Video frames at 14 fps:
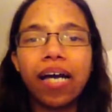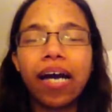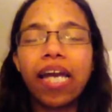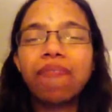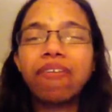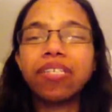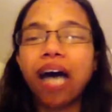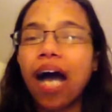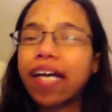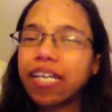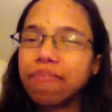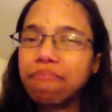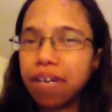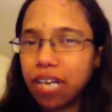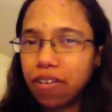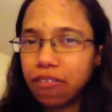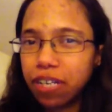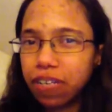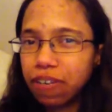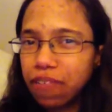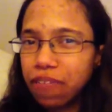of a
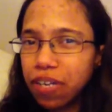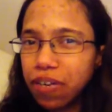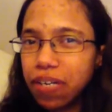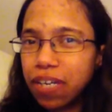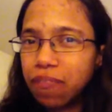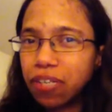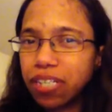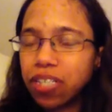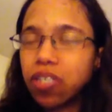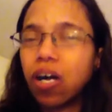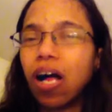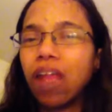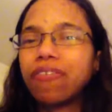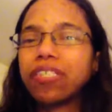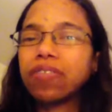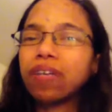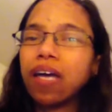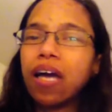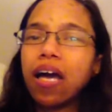documentary review, if you could call this